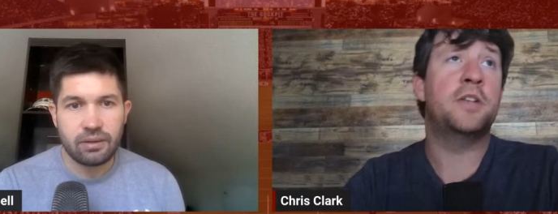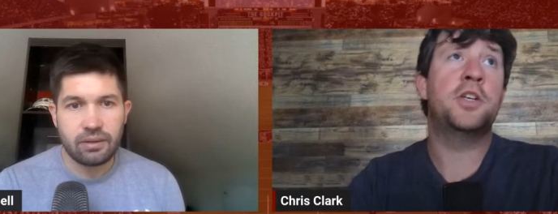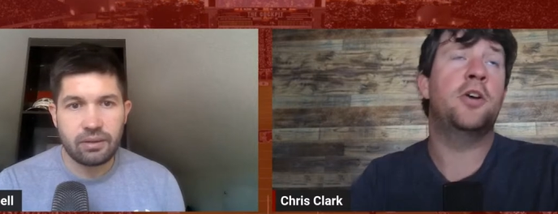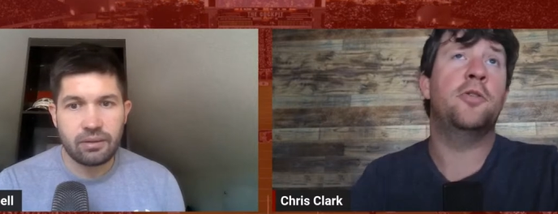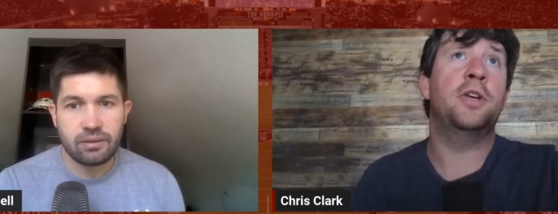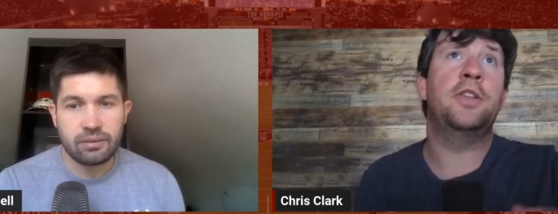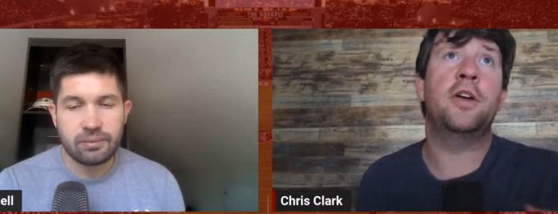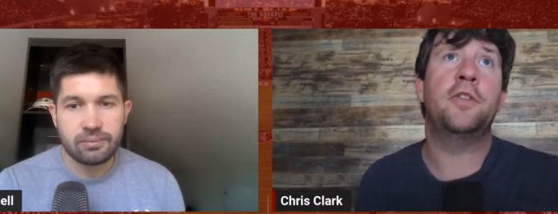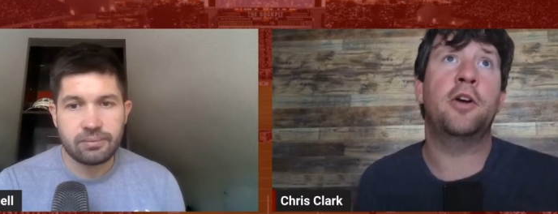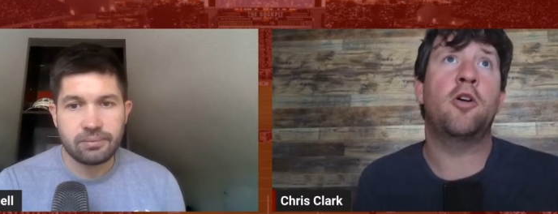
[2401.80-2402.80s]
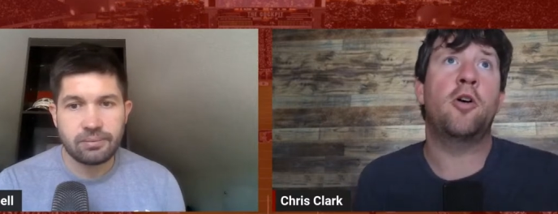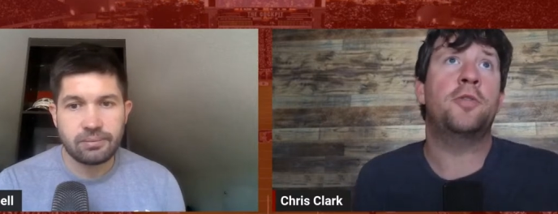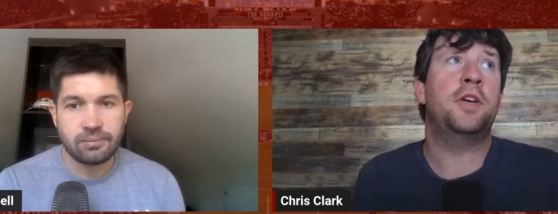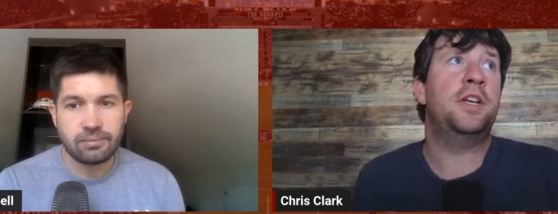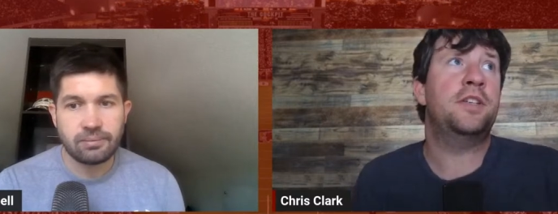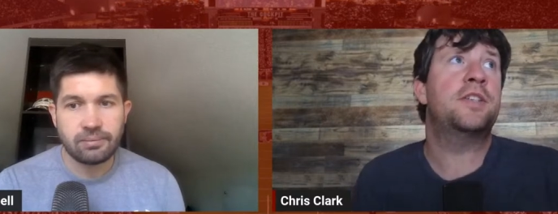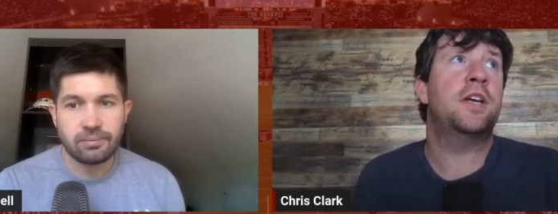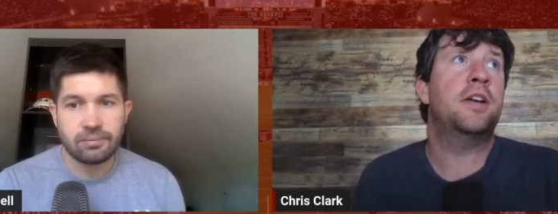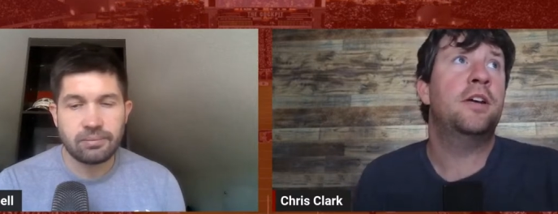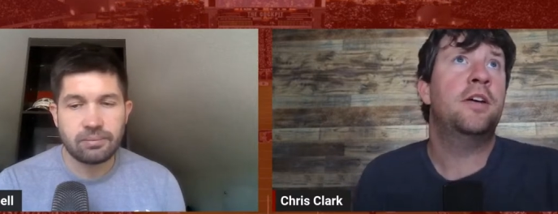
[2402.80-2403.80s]
Speaker 1: totally. There, there are things
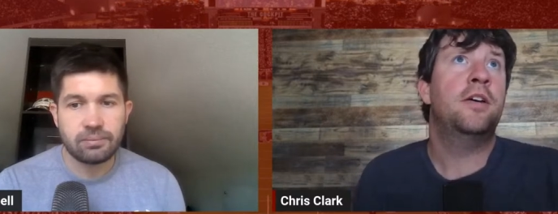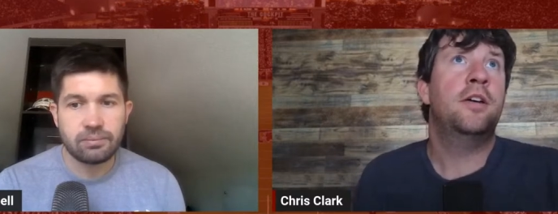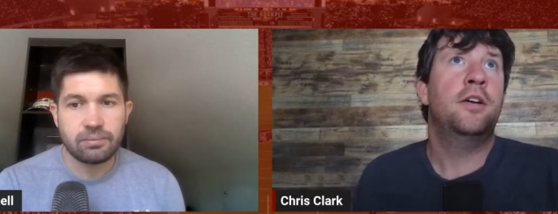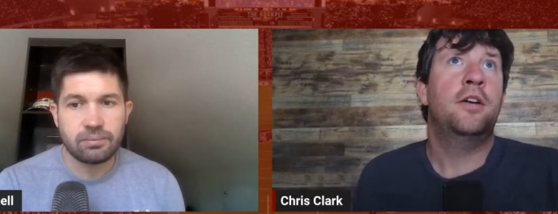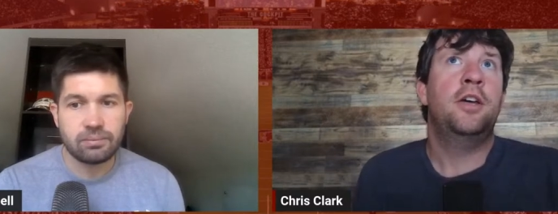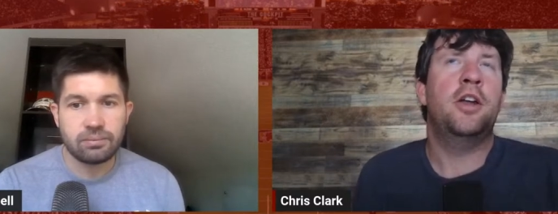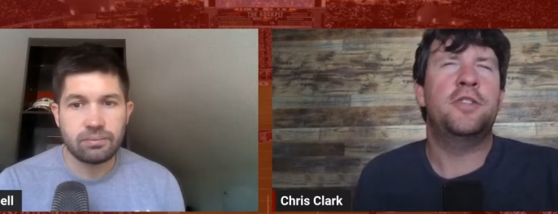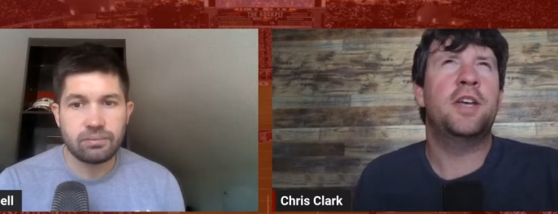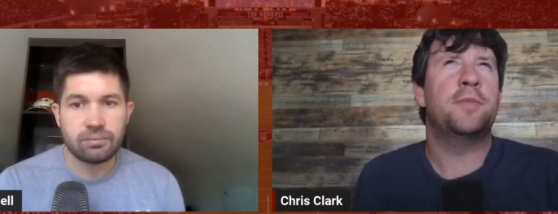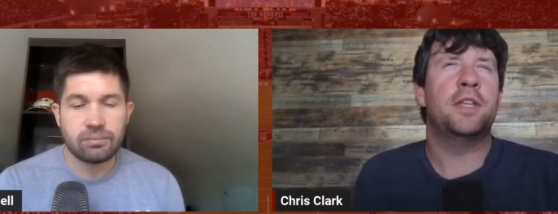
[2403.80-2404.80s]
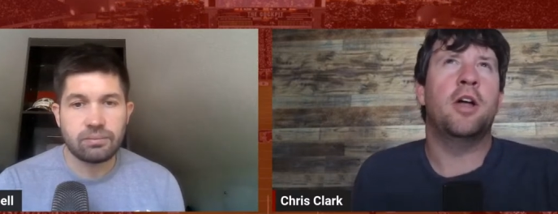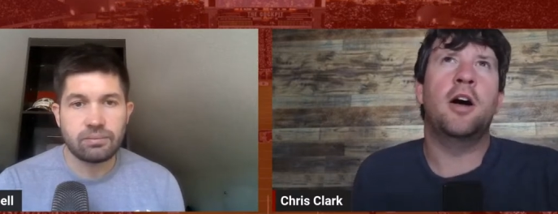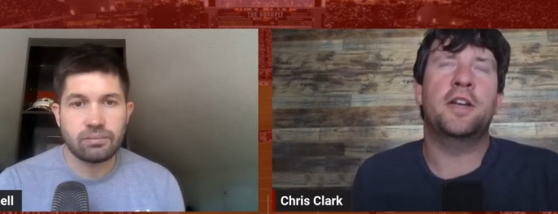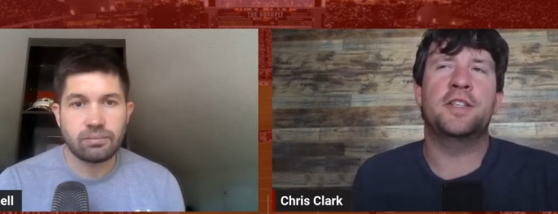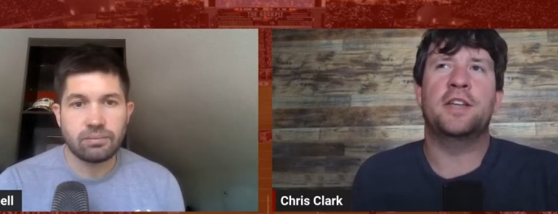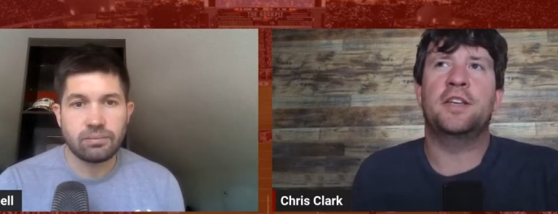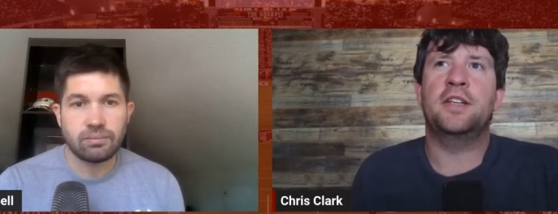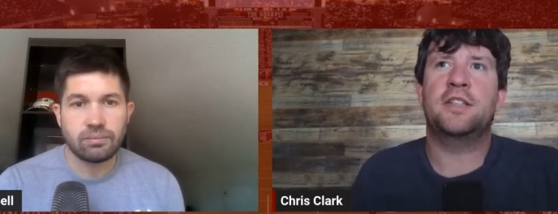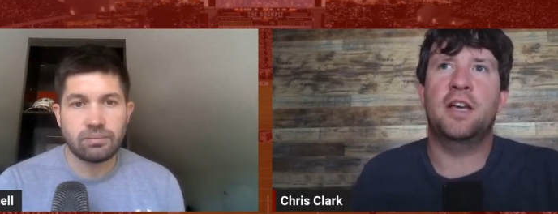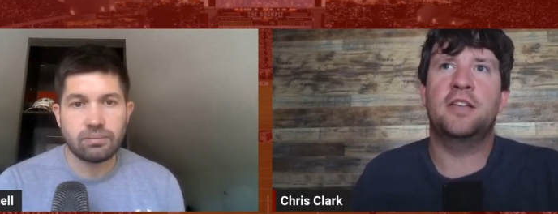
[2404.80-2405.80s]
that, you know, something Loggins I think
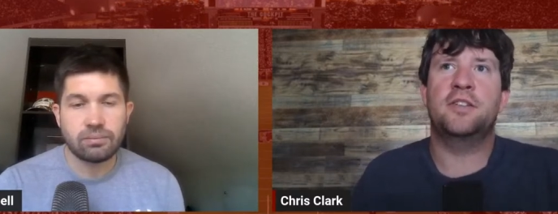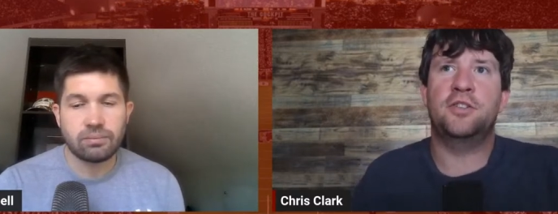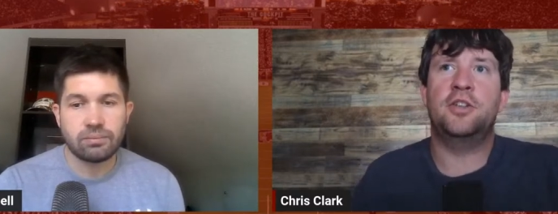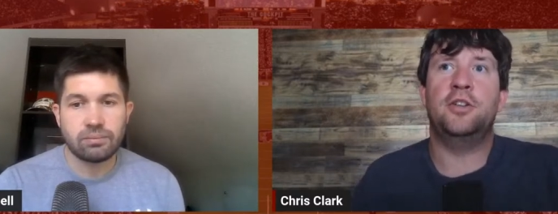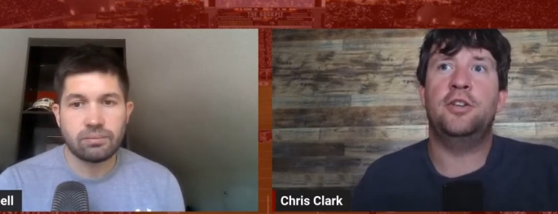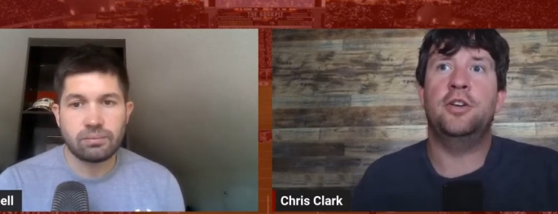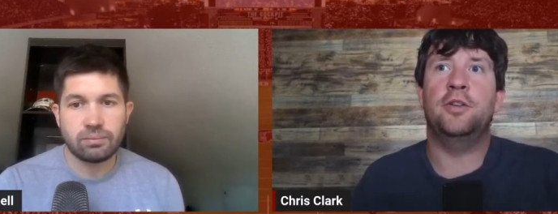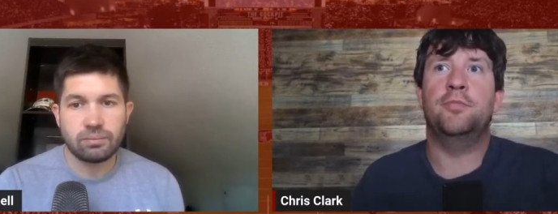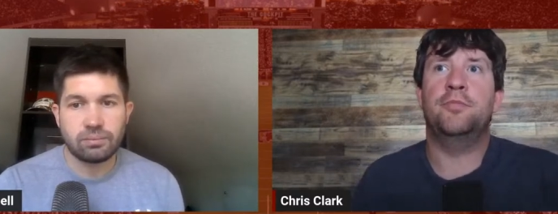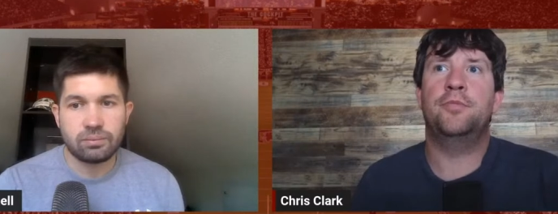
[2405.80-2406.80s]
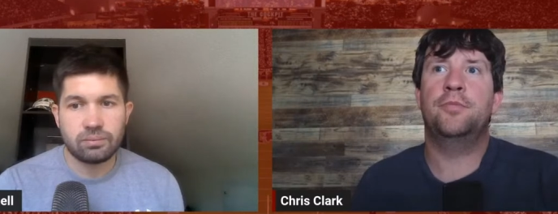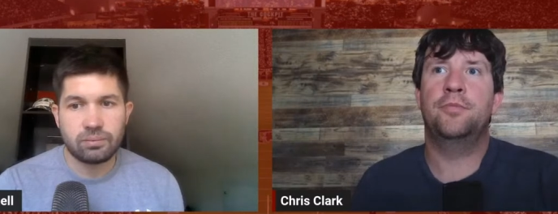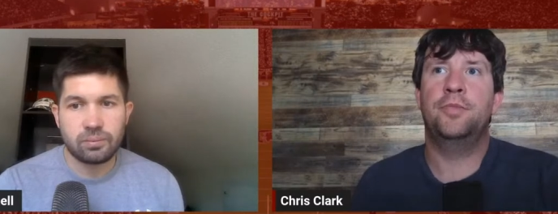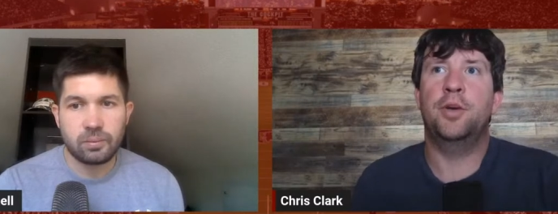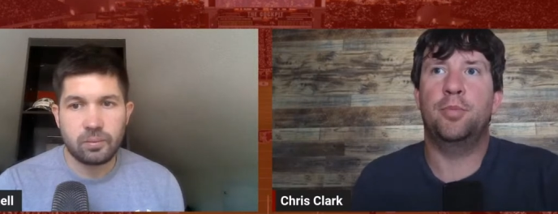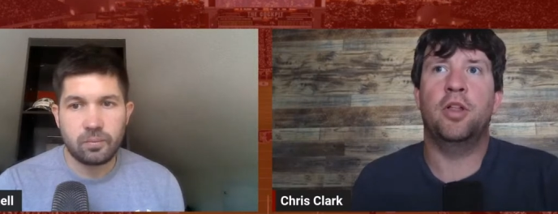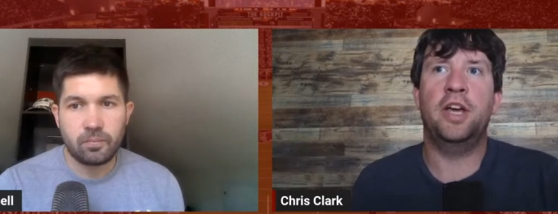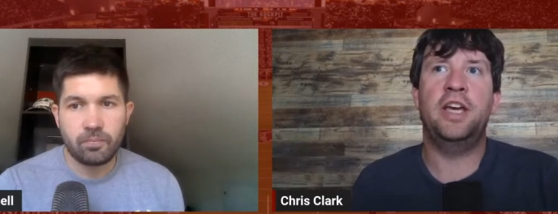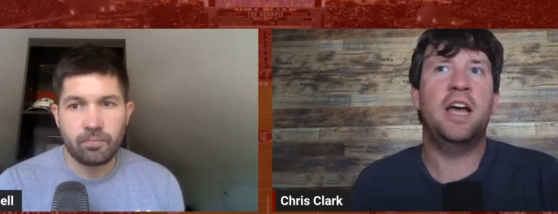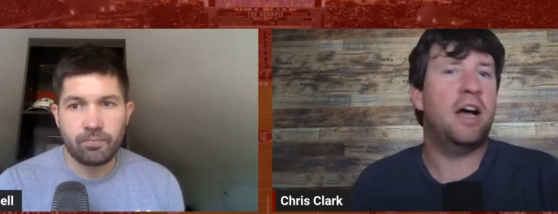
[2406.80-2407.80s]
says is you you you
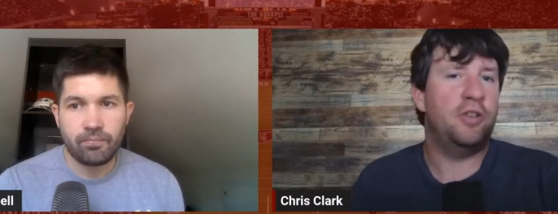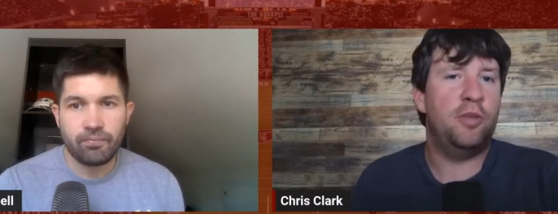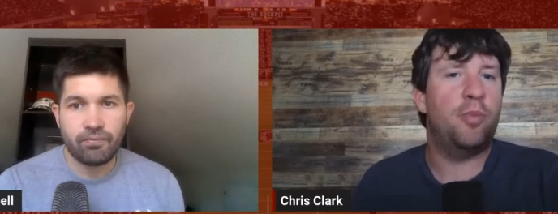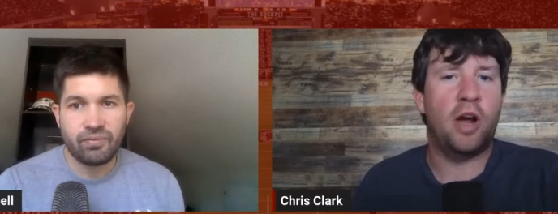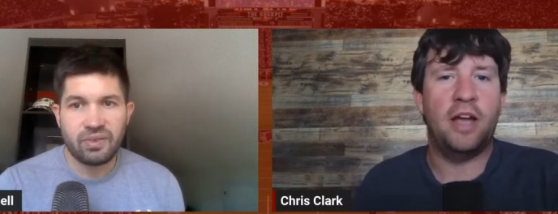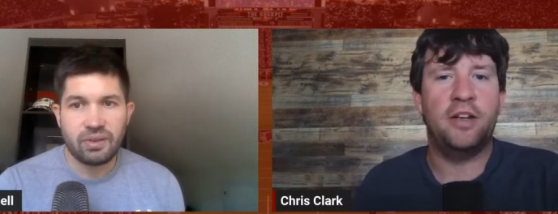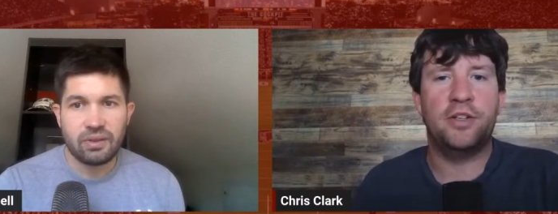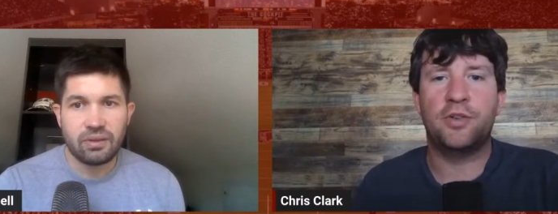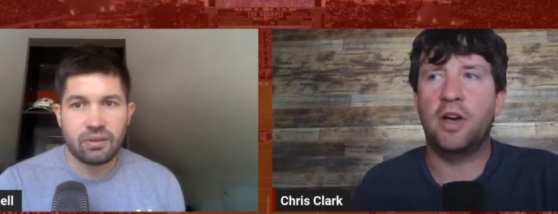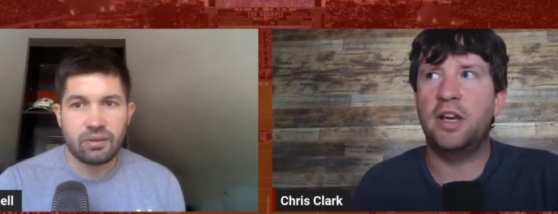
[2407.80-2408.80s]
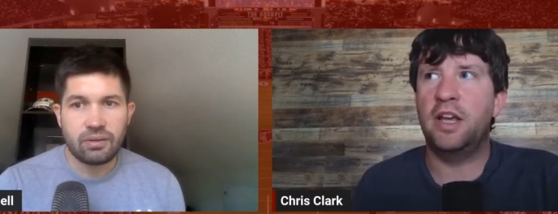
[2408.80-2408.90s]
play how you practice, right?